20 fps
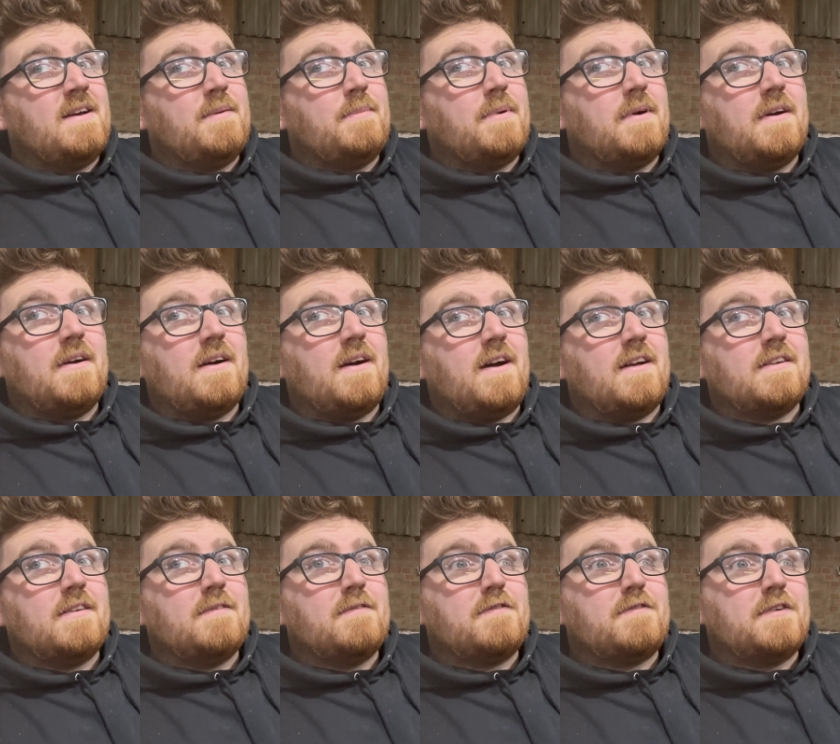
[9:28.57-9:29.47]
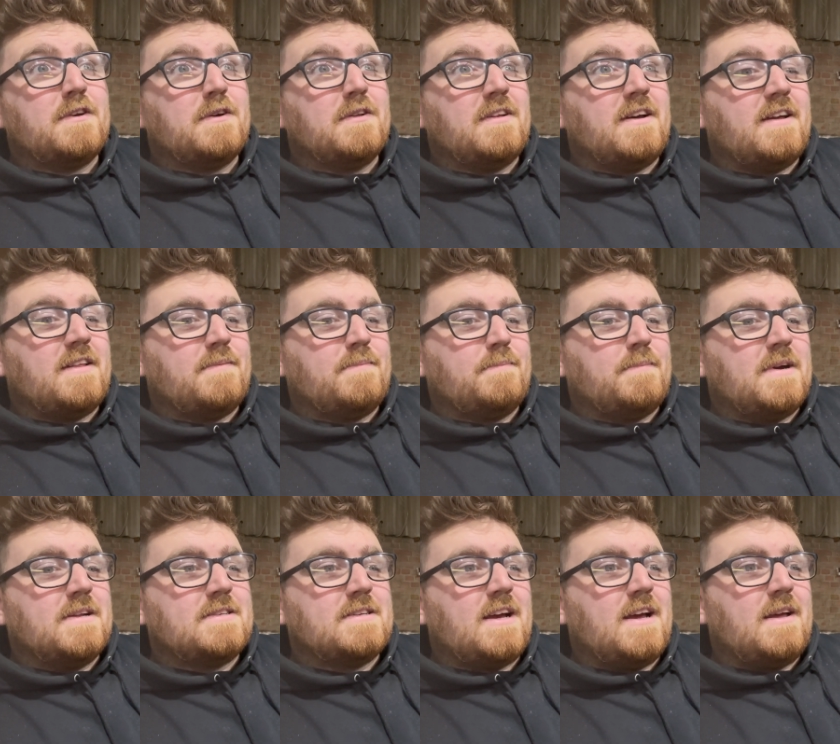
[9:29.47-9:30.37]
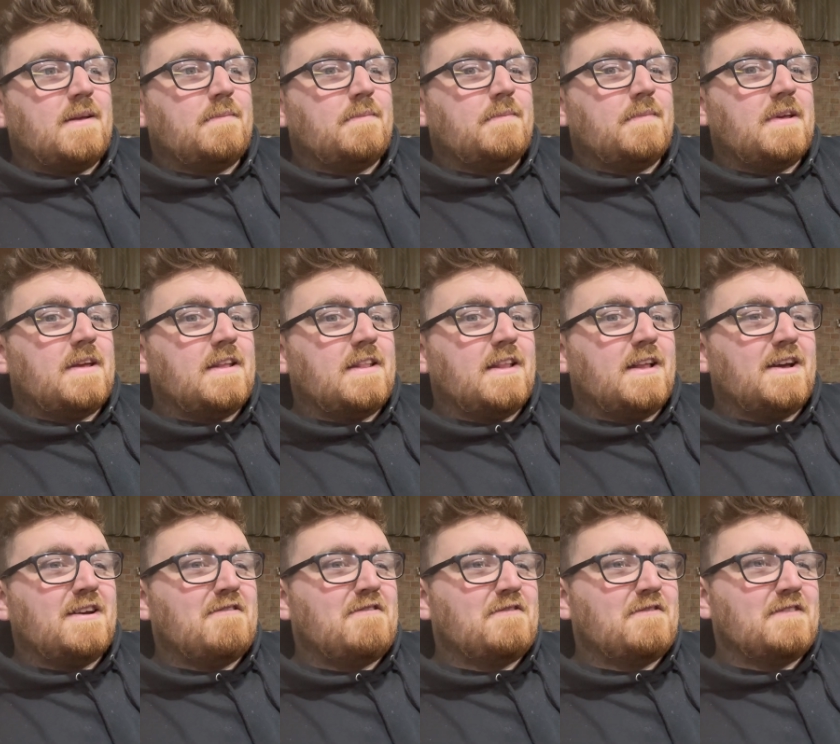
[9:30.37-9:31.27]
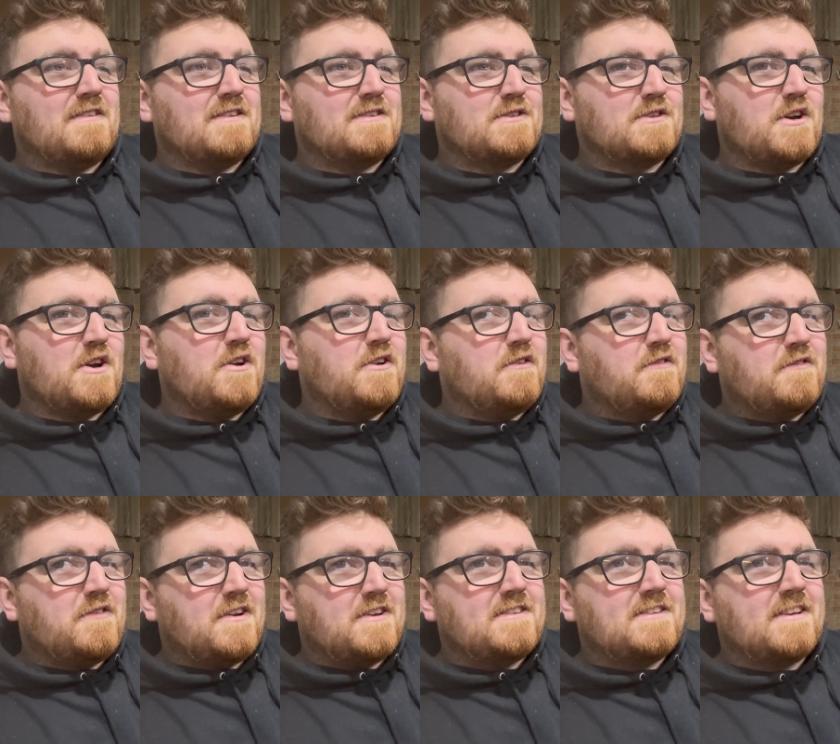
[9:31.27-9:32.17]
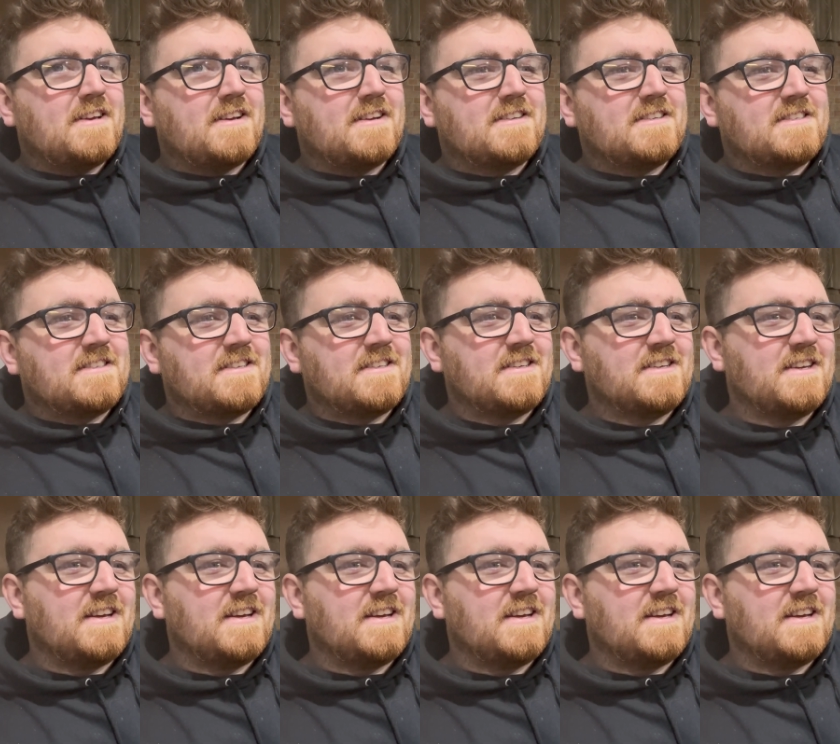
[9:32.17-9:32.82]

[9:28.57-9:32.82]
But I don't feel like my time in life is to own a 36